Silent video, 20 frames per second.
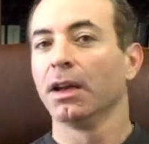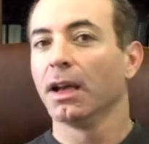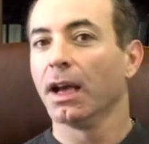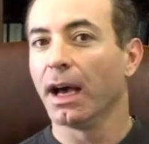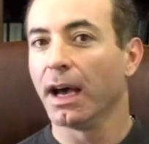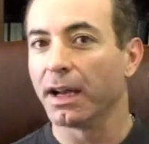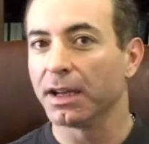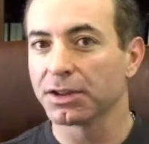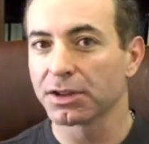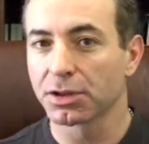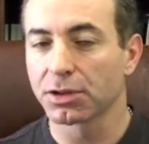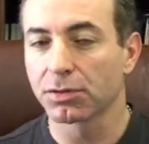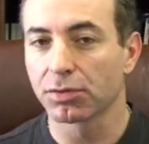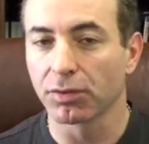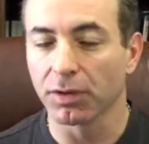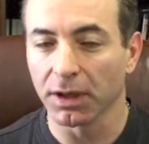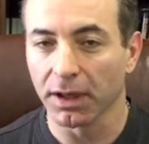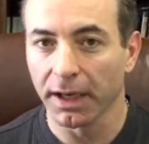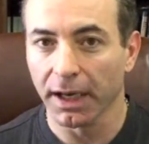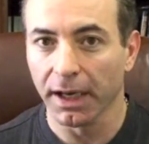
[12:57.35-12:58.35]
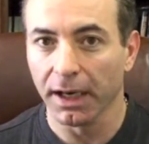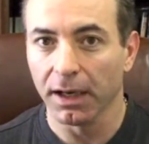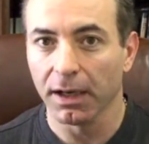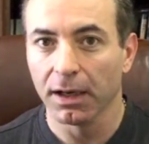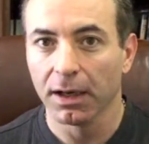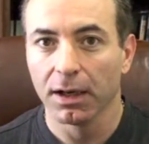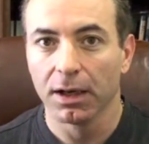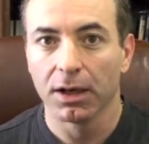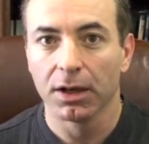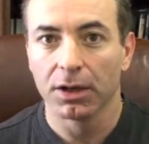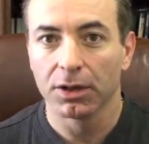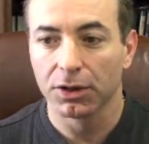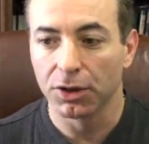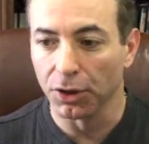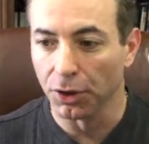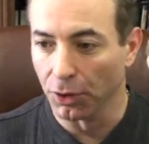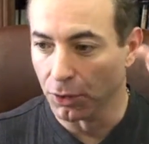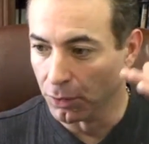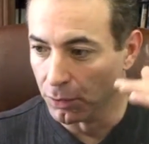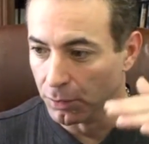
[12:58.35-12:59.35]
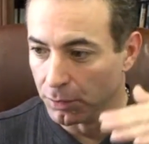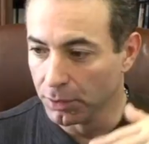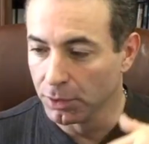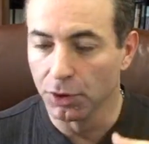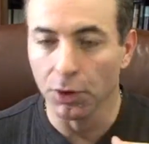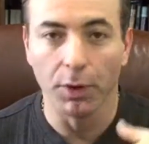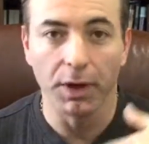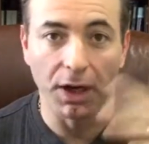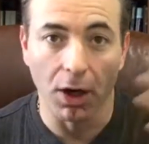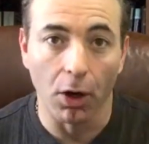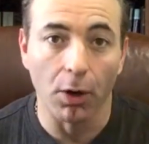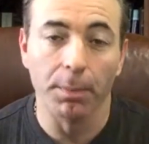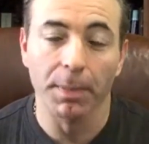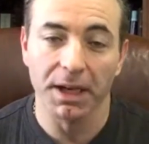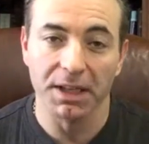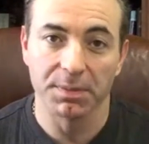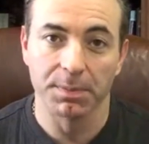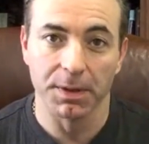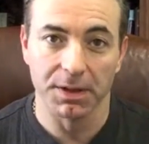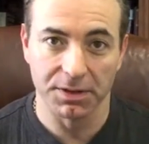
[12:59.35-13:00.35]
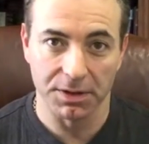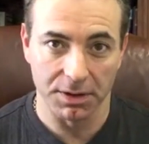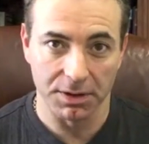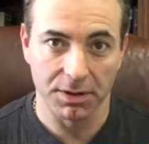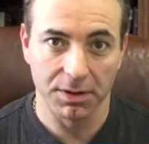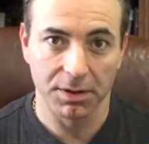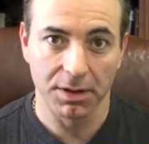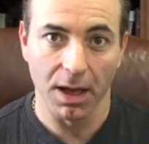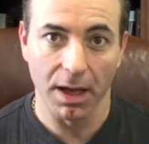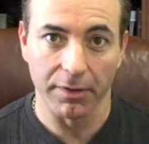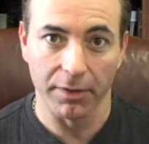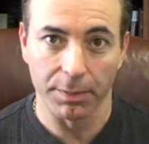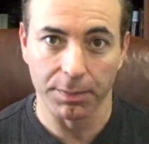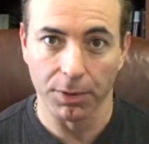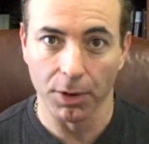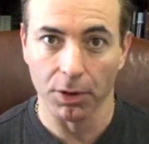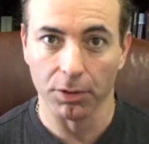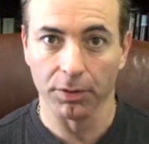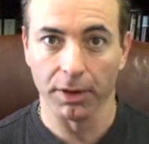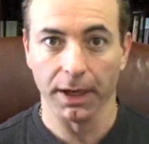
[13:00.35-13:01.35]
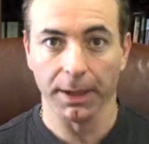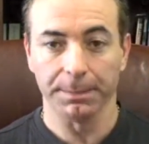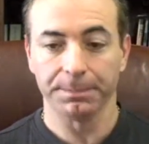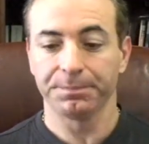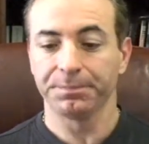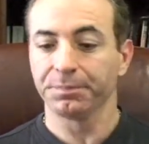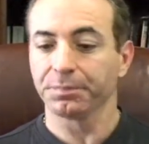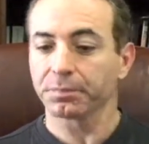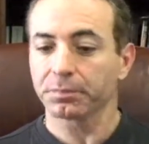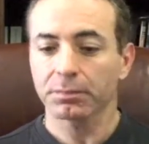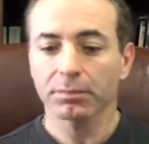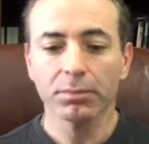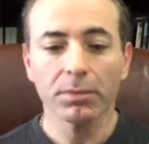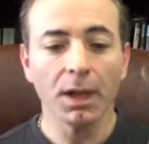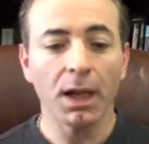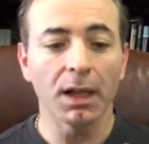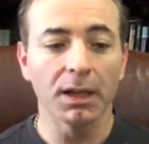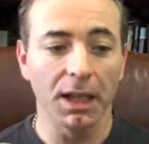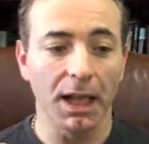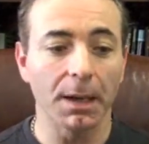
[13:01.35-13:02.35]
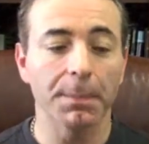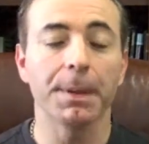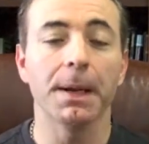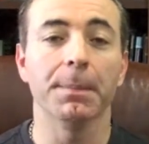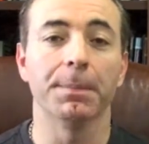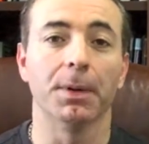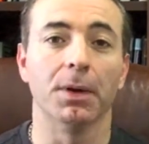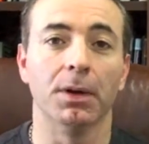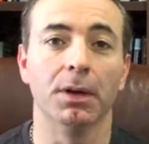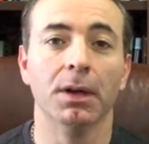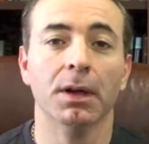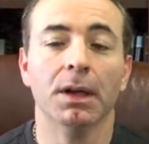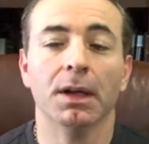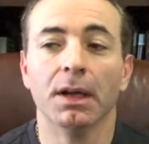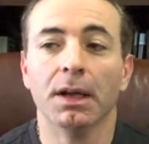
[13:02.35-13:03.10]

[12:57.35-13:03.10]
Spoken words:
How does this relate to doing a home-based business kind of a program? A lot of people,